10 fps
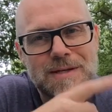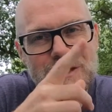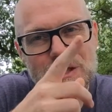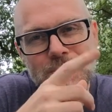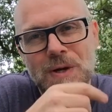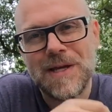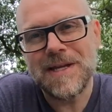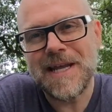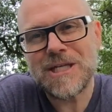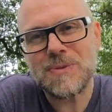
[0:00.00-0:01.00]
See you all in
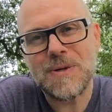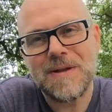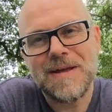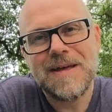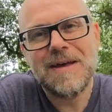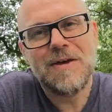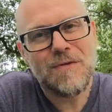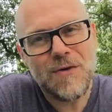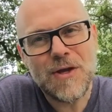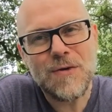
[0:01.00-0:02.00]
the next one.
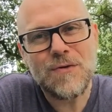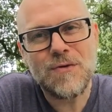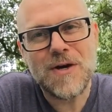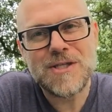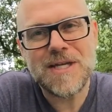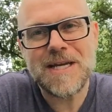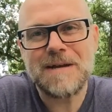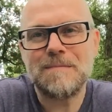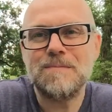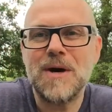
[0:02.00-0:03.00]
Thank you for watching.
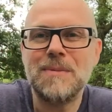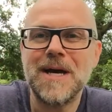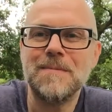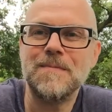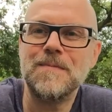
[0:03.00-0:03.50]
Bye bye.